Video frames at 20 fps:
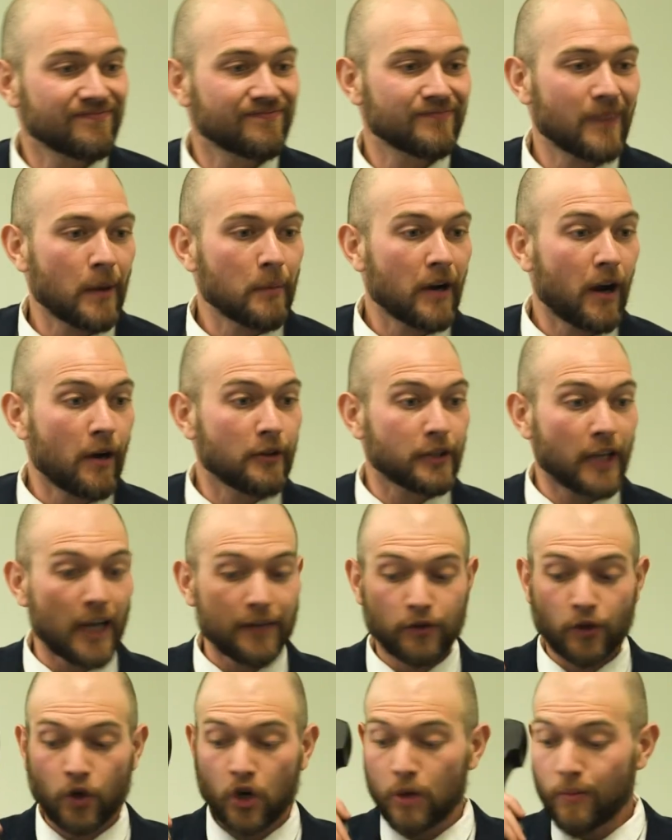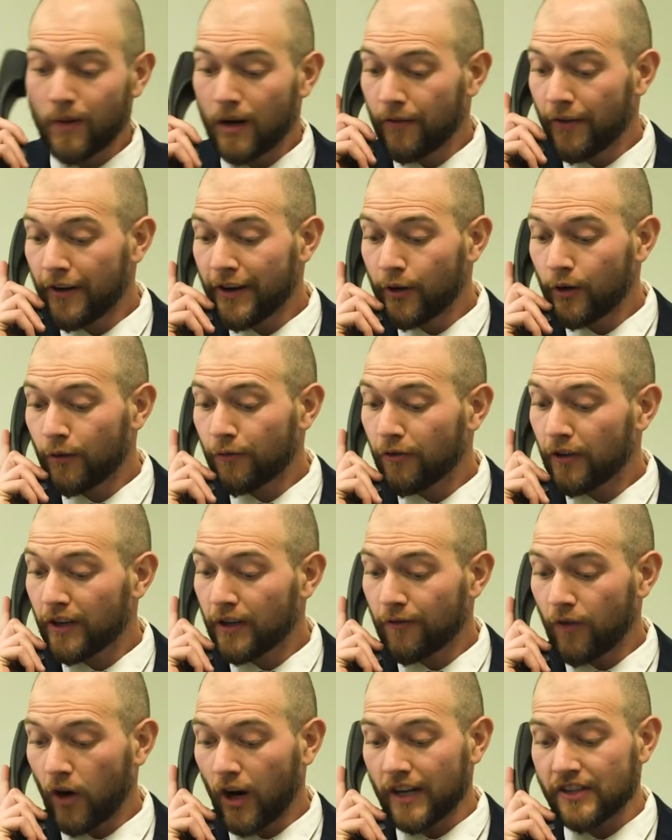I'm going to have to call my very good
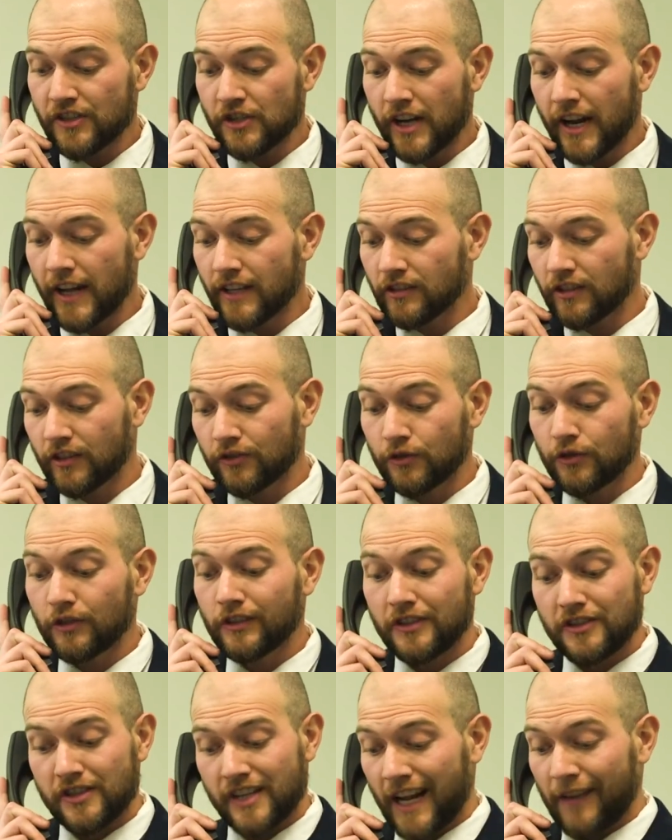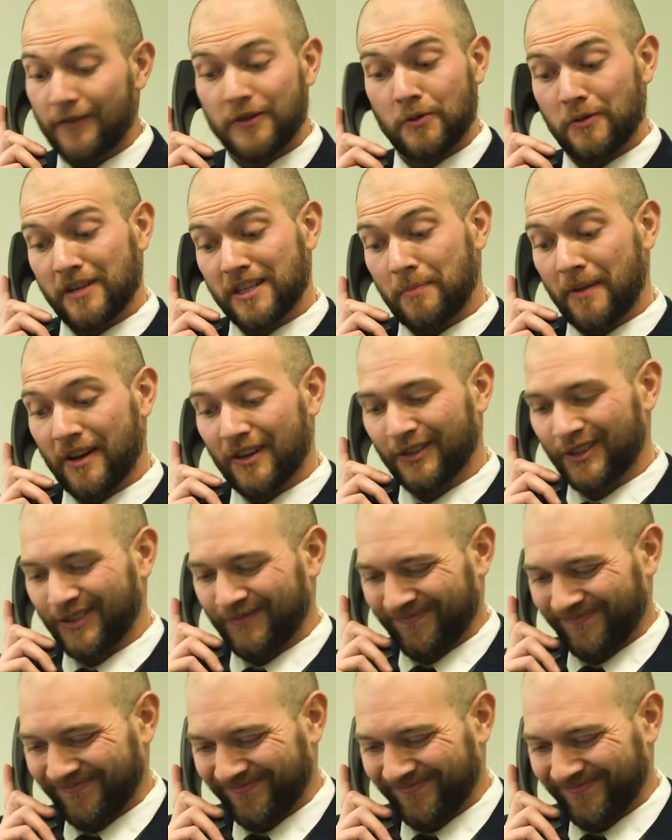friend Vice Chancellor Douglas and have you expelled.